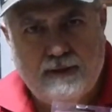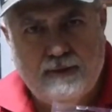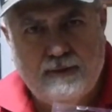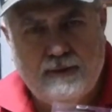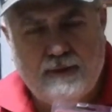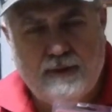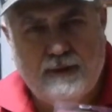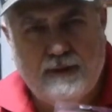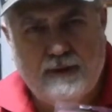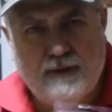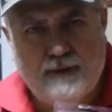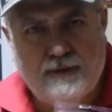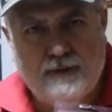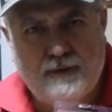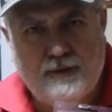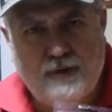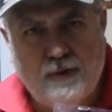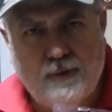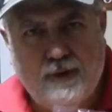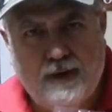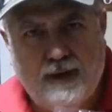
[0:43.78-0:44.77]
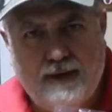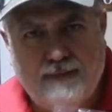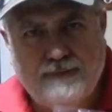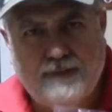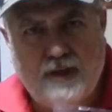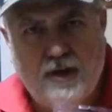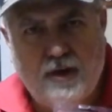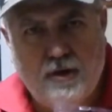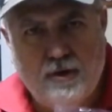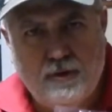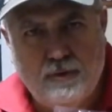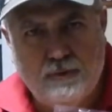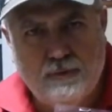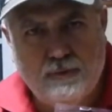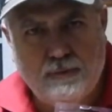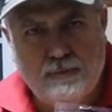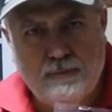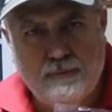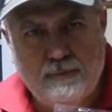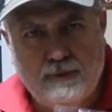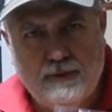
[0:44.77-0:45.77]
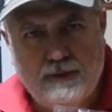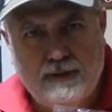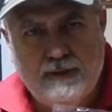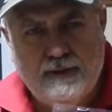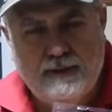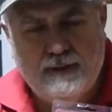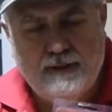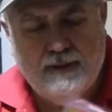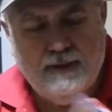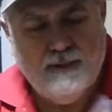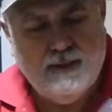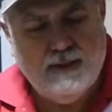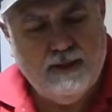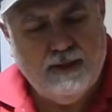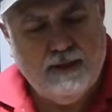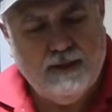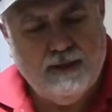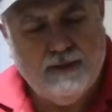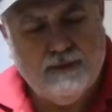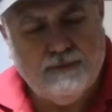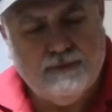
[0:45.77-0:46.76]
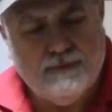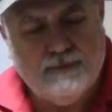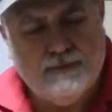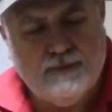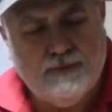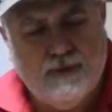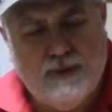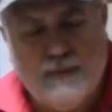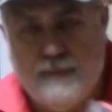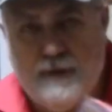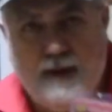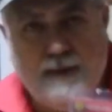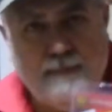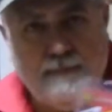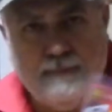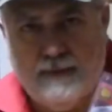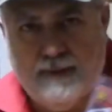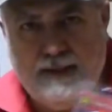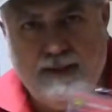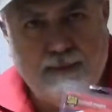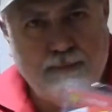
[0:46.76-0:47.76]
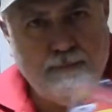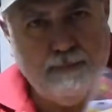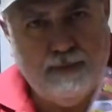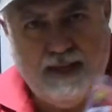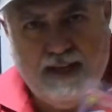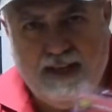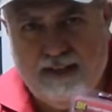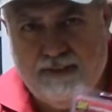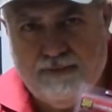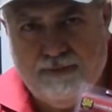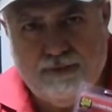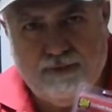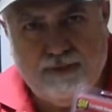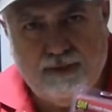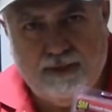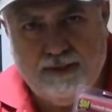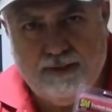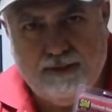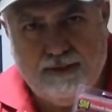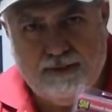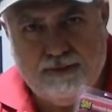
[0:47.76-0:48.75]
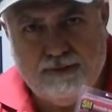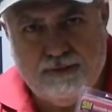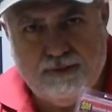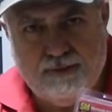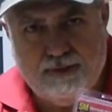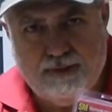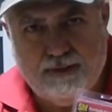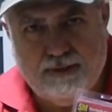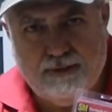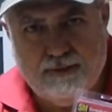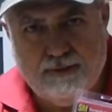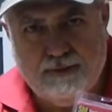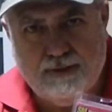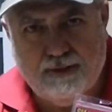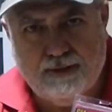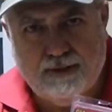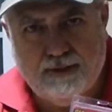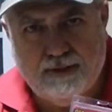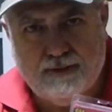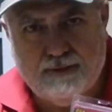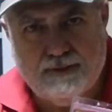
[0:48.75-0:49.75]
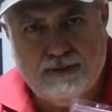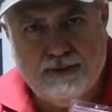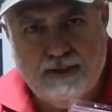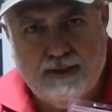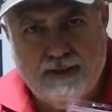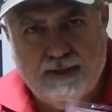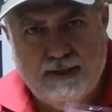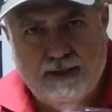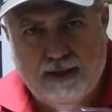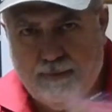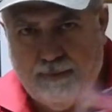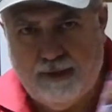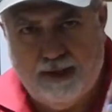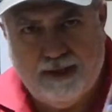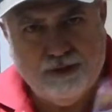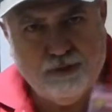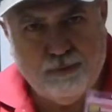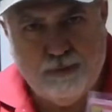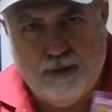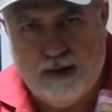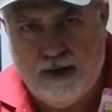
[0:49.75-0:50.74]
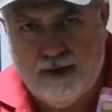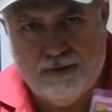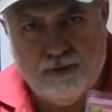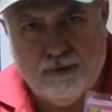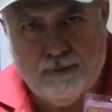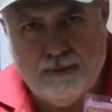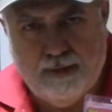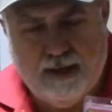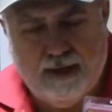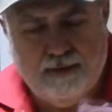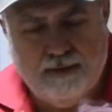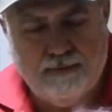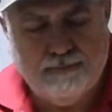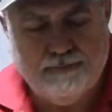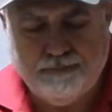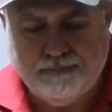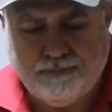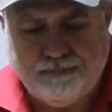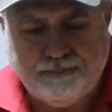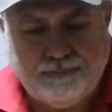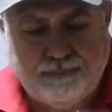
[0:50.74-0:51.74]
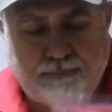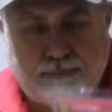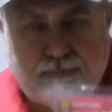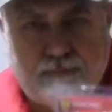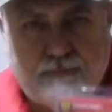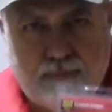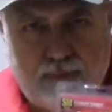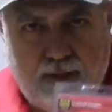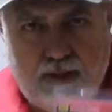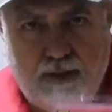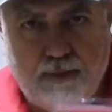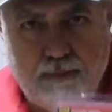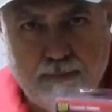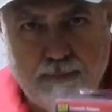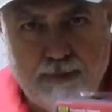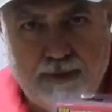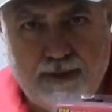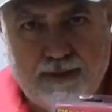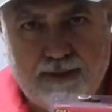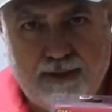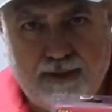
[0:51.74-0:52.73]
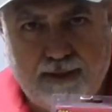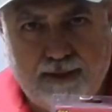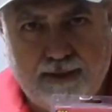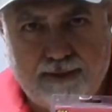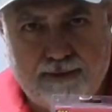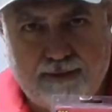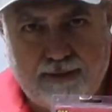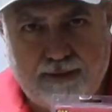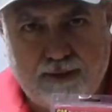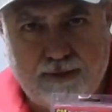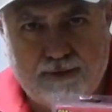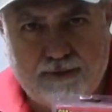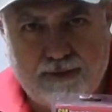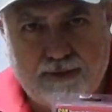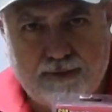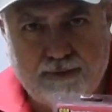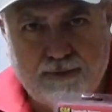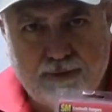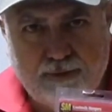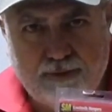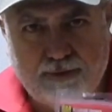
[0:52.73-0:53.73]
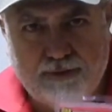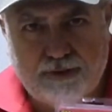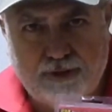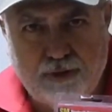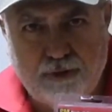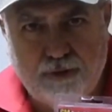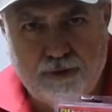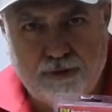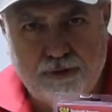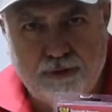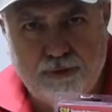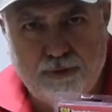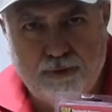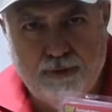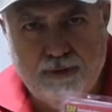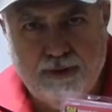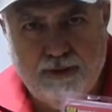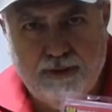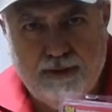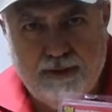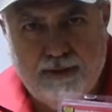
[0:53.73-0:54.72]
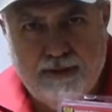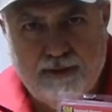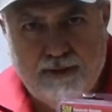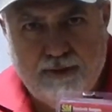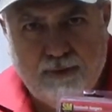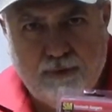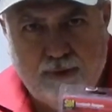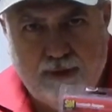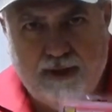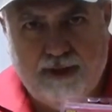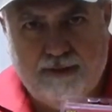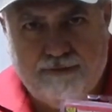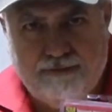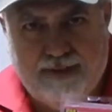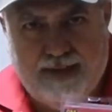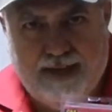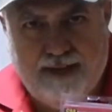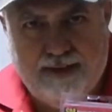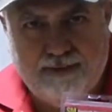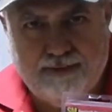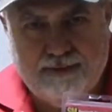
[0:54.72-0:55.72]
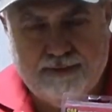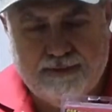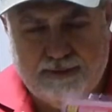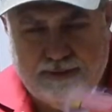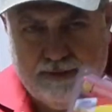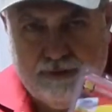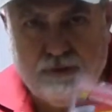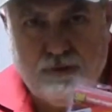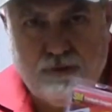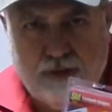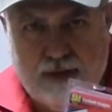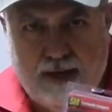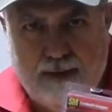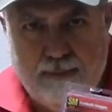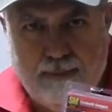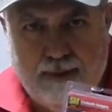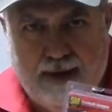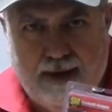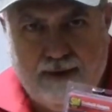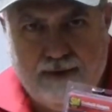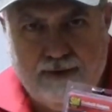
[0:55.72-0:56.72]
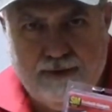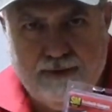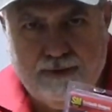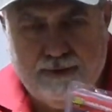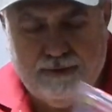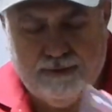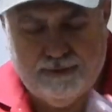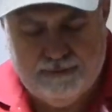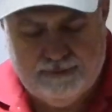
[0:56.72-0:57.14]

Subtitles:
You don't have to hold them. So I'm not getting paid for none of this or nothing. No, I'm not sponsored by them, but I thought I'm going to show you what I found. And let's try them out here.